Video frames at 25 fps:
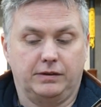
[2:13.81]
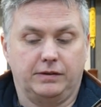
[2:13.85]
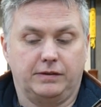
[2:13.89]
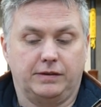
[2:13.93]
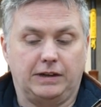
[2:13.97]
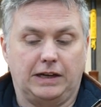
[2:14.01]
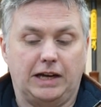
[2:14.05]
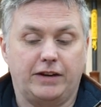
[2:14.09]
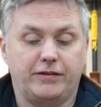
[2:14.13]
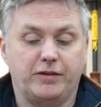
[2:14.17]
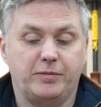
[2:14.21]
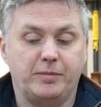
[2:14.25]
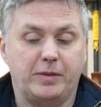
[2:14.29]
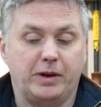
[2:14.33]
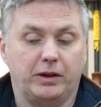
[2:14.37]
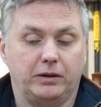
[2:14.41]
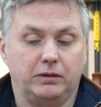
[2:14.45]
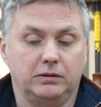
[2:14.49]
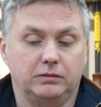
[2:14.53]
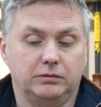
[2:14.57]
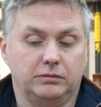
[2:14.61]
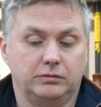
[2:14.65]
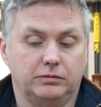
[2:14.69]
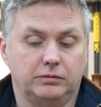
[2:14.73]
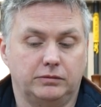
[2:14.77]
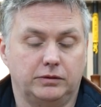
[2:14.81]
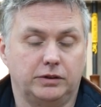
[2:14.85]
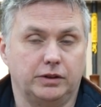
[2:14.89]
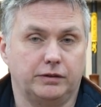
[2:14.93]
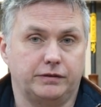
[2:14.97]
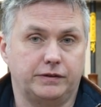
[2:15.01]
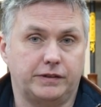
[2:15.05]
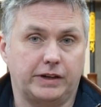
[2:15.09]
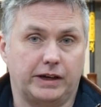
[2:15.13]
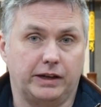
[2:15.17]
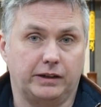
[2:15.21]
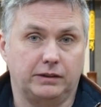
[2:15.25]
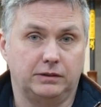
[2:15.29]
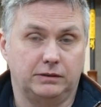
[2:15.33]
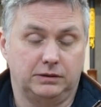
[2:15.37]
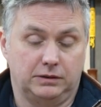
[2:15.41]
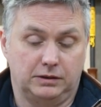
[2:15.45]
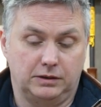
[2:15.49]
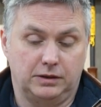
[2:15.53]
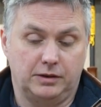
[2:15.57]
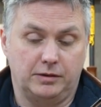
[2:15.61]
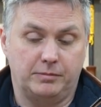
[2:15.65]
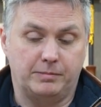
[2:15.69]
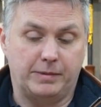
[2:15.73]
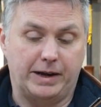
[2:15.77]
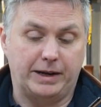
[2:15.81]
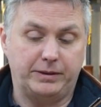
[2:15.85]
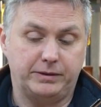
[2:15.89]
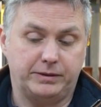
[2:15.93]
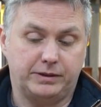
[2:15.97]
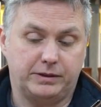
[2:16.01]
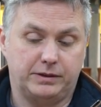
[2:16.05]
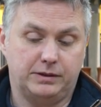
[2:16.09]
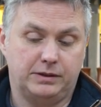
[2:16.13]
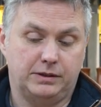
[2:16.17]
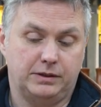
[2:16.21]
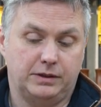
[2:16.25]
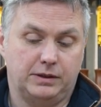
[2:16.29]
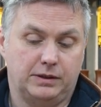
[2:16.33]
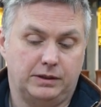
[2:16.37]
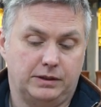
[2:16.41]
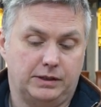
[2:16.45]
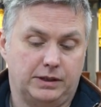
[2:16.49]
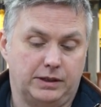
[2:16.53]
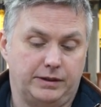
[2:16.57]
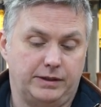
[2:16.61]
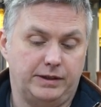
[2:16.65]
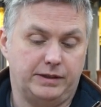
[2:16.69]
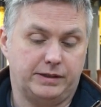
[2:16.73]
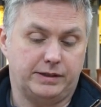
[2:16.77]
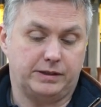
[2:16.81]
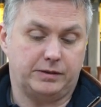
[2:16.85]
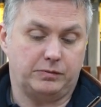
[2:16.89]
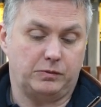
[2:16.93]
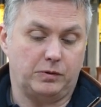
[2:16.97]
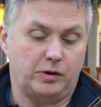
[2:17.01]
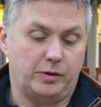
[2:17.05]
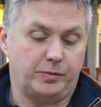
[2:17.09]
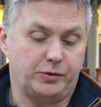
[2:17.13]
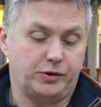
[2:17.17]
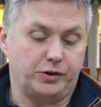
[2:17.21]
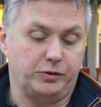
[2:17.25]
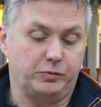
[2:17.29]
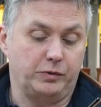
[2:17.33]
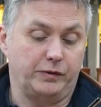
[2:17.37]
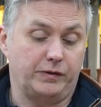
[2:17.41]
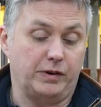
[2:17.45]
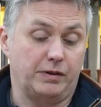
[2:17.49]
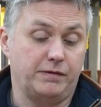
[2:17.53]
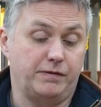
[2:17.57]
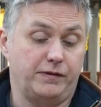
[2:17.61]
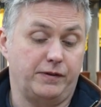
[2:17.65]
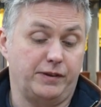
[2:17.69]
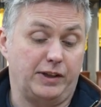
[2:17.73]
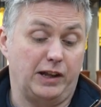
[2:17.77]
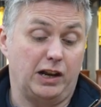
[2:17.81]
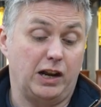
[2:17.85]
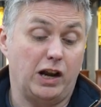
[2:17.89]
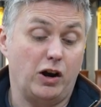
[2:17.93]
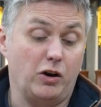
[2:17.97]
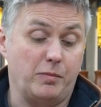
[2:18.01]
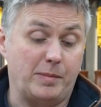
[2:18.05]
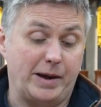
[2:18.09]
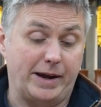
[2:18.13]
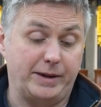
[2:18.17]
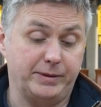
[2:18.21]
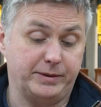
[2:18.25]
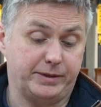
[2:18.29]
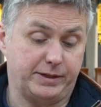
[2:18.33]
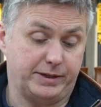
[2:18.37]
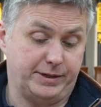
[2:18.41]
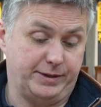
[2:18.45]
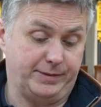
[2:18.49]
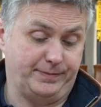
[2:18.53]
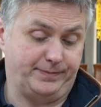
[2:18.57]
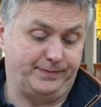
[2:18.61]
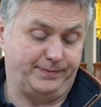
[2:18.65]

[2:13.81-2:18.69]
the 11mm dovetail mounts. Now, this option we've gone for the low mounts